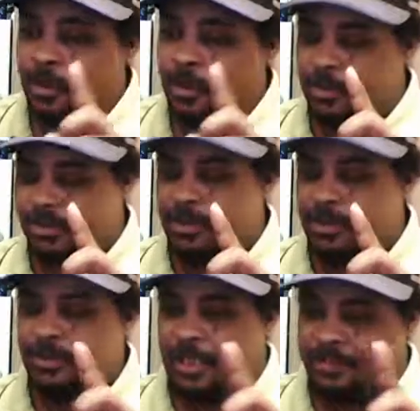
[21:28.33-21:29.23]

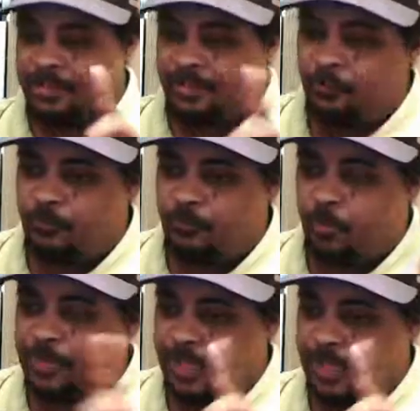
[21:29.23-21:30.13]
Again, like I said
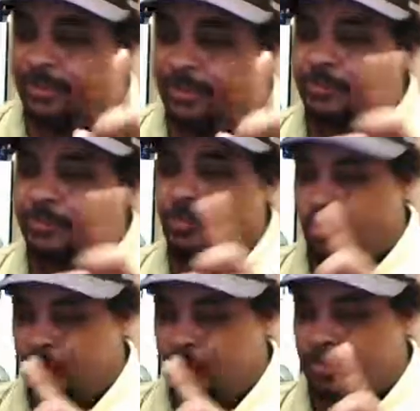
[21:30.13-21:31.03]
before, that is
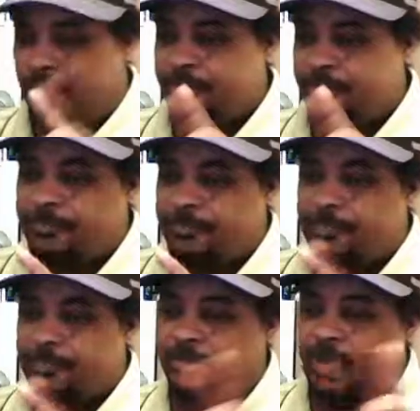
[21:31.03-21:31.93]
one of my
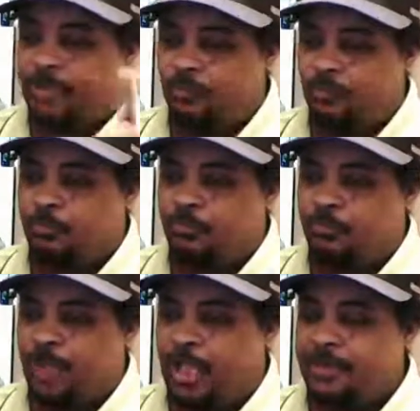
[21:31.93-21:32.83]
services that I do
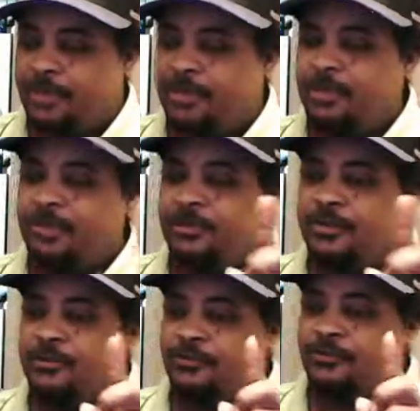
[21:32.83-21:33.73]
provide
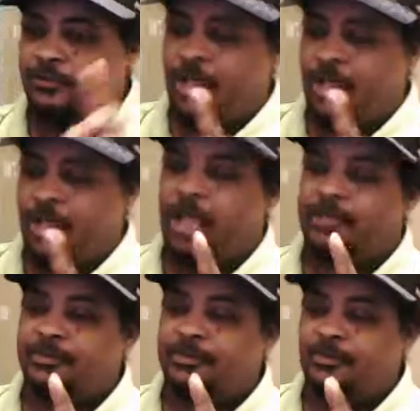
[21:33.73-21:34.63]
to you
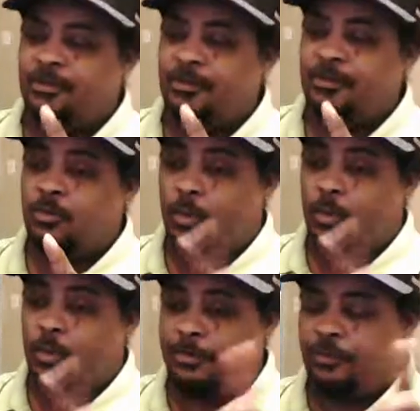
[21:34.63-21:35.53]
guys.
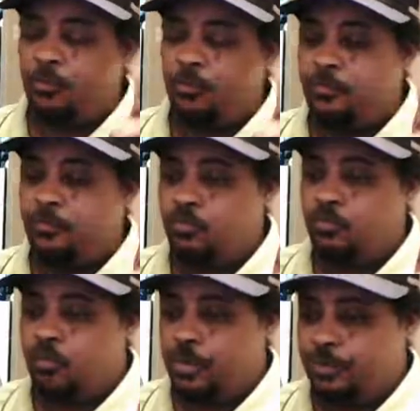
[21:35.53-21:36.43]
Whether you
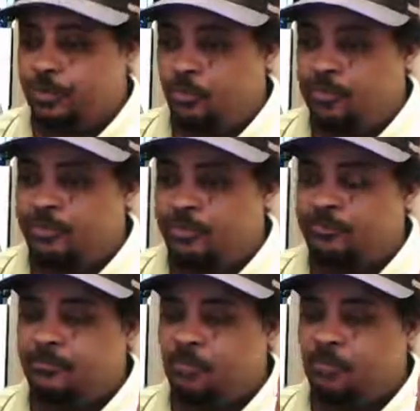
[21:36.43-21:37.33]
want to use it
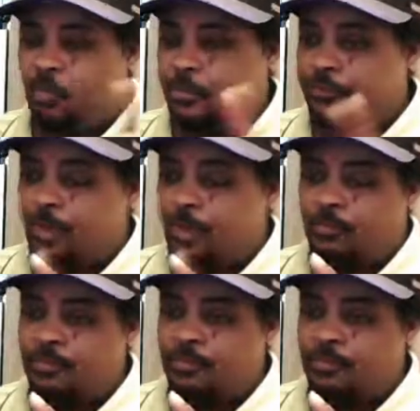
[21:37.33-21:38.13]
or you don't.